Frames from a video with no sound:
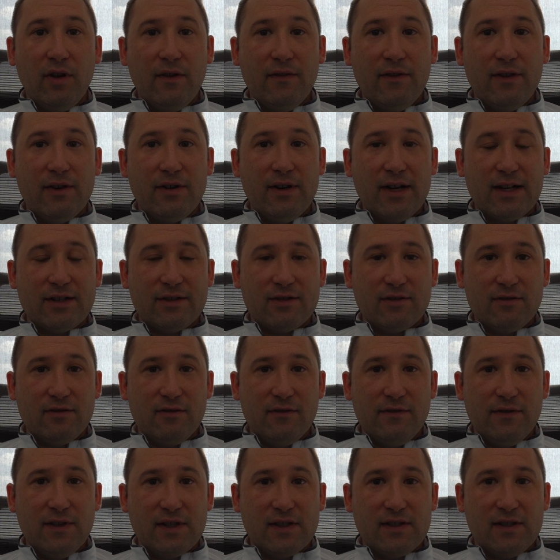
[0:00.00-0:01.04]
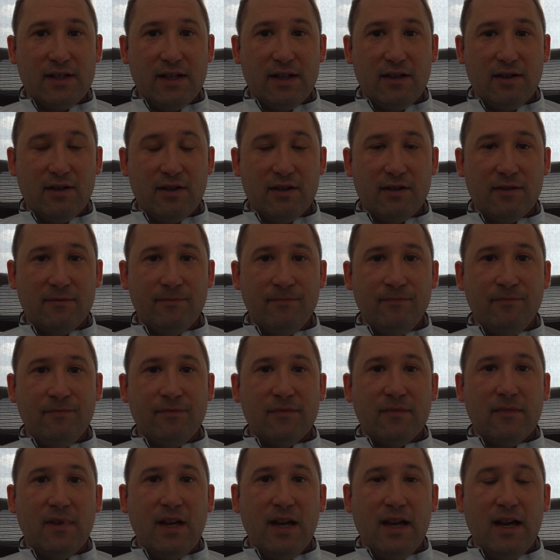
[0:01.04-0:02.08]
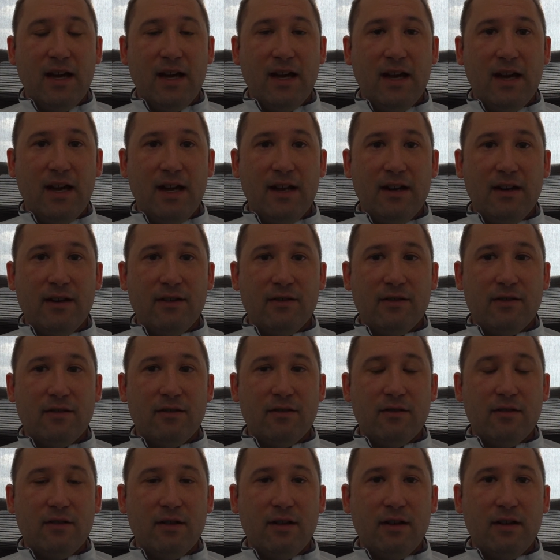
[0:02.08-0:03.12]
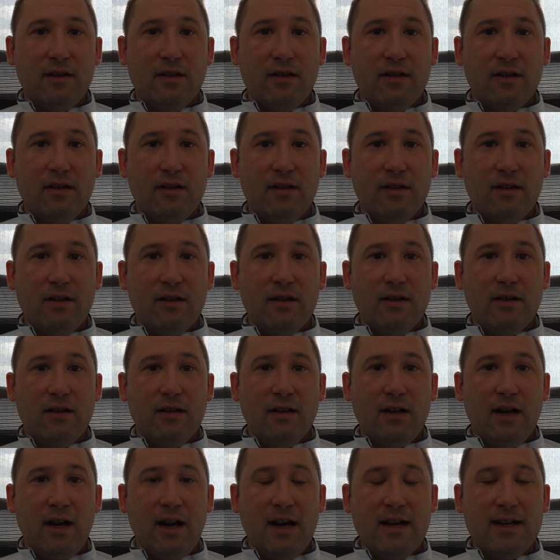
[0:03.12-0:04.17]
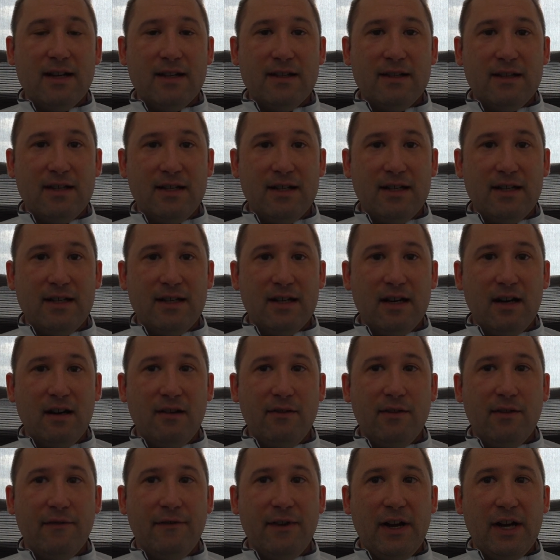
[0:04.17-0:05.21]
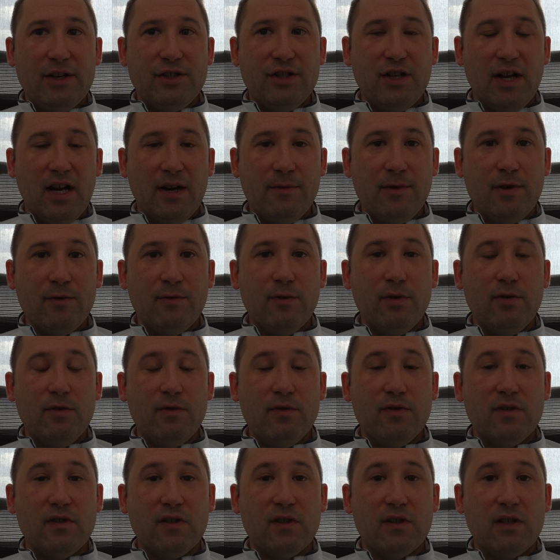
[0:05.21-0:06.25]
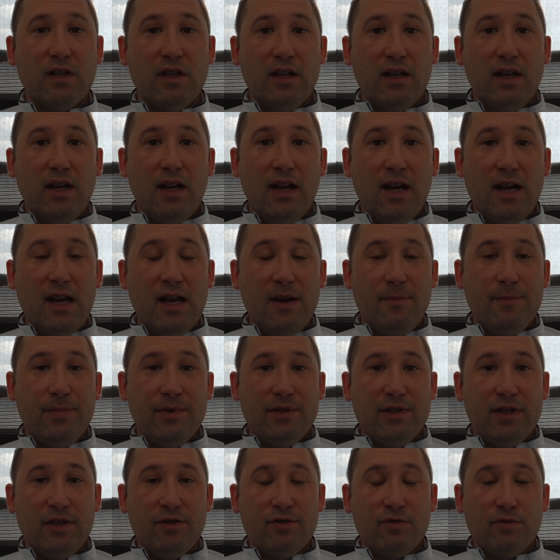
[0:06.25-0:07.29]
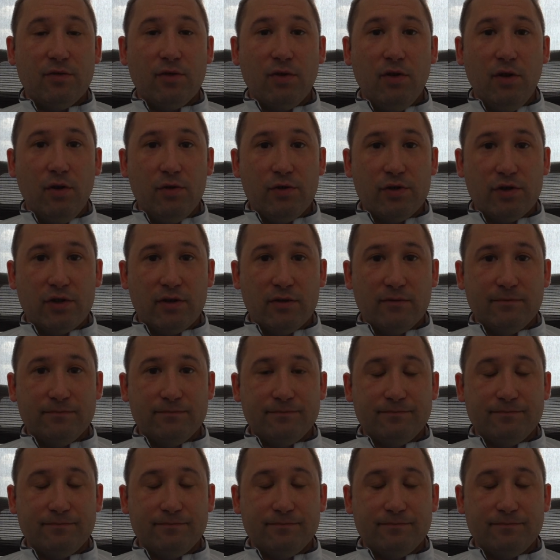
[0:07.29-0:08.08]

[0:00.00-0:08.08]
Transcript: of their external fixator and IND of the fasciotomy wounds and potential closure.